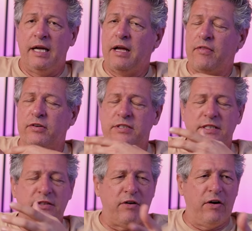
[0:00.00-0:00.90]
Now, there
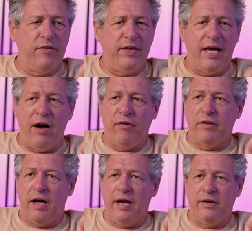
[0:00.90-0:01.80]
still are the
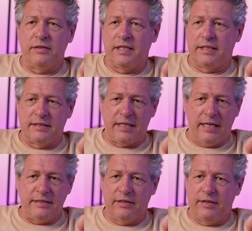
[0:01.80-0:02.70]
outliers, like this
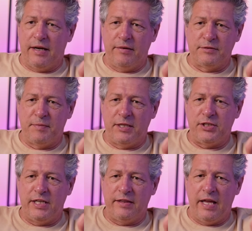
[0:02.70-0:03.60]
ISO that I was
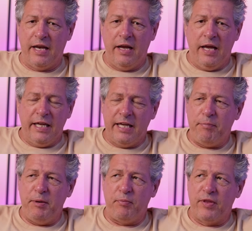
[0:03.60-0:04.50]
mentioning, that get
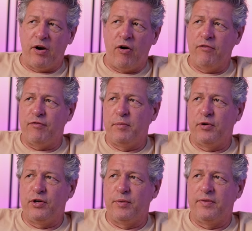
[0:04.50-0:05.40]
people that aren't
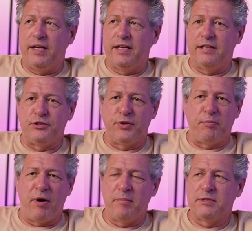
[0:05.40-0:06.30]
familiar with the industry,
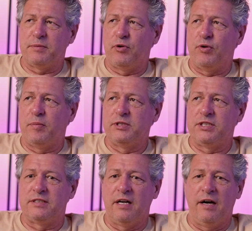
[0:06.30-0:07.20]
promise them a whole bunch
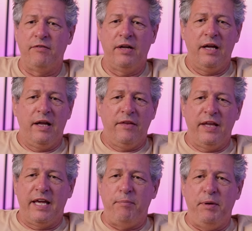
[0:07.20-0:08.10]
of stuff.
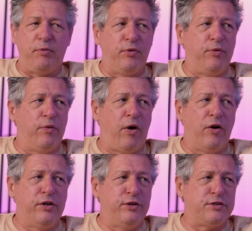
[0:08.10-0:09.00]
They get people who
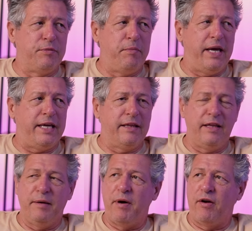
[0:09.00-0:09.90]
aren't used to making
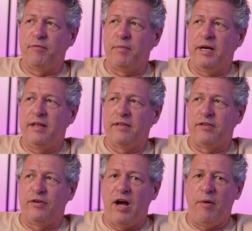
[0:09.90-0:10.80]
the amount of money that
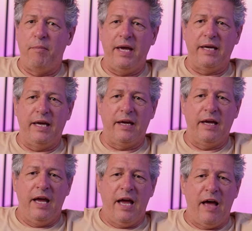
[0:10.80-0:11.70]
they're now making,
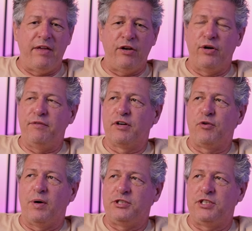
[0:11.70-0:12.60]
and they don't even
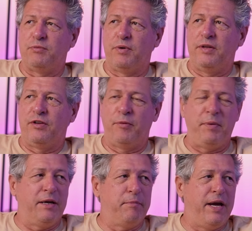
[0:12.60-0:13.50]
question what they're
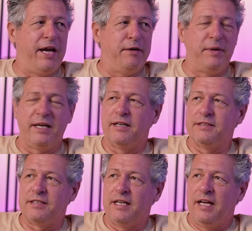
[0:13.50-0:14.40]
being paid
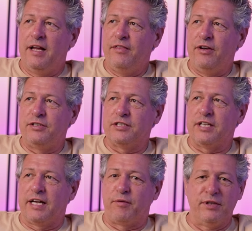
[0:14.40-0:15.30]
because they're just
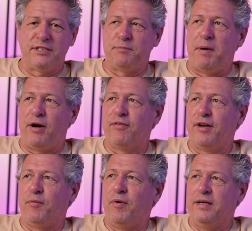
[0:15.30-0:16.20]
like, well, this is better than
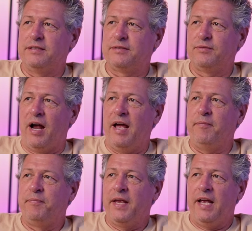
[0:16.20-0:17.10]
it was,
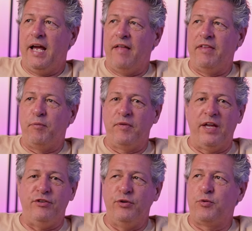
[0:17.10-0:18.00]
right? And then when they
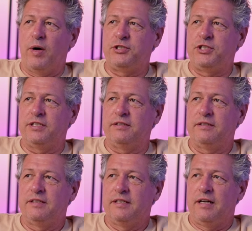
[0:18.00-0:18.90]
do
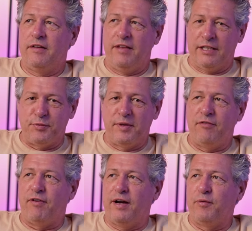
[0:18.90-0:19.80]
question, that's when they
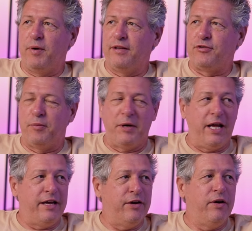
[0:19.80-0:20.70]
find a way to terminate you.